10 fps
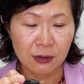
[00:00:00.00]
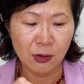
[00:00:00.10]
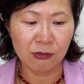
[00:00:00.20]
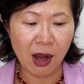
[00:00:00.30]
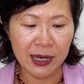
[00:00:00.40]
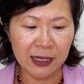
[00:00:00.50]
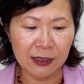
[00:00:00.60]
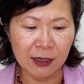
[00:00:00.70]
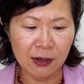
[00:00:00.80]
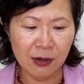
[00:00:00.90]

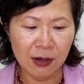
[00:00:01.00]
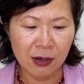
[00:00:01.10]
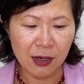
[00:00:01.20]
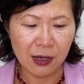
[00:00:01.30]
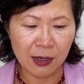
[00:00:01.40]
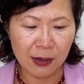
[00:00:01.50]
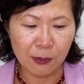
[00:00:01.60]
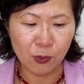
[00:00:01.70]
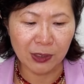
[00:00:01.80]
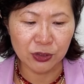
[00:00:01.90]
Orion
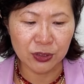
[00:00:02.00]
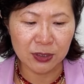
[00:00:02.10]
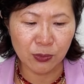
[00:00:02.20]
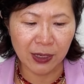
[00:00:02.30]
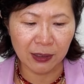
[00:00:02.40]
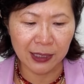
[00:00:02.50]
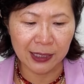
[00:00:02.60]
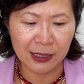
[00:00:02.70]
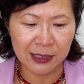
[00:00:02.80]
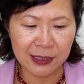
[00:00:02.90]
welders, where
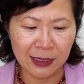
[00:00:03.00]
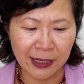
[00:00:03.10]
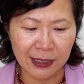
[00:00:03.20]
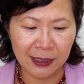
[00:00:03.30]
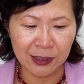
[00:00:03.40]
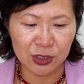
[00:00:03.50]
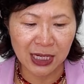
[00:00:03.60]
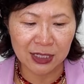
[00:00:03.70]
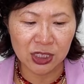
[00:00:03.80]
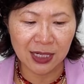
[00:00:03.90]
it like you
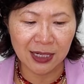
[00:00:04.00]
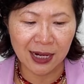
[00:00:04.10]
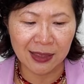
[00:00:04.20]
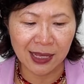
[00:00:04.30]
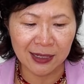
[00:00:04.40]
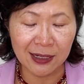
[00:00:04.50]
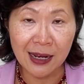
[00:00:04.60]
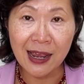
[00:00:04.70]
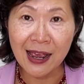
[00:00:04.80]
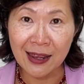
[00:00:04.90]
touch it and
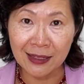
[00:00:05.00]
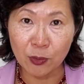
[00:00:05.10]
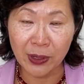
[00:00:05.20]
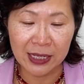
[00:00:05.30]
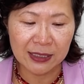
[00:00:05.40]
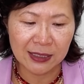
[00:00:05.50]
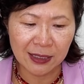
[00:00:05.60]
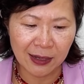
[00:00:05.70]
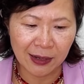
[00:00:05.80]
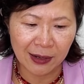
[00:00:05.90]
it waits
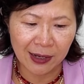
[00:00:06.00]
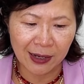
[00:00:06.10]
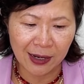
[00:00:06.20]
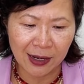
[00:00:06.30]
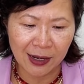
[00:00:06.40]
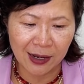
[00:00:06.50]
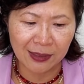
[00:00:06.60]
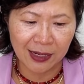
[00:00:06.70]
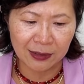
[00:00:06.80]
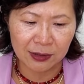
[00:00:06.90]
and
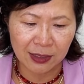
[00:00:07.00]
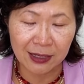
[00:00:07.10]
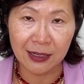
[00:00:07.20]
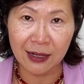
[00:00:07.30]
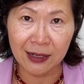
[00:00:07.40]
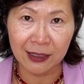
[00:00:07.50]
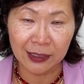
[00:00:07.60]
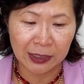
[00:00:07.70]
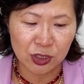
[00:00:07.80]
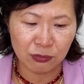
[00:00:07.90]
then
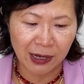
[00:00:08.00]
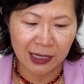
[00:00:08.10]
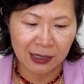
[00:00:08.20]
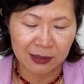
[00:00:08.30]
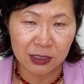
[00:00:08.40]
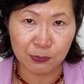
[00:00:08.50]
gets you ready, and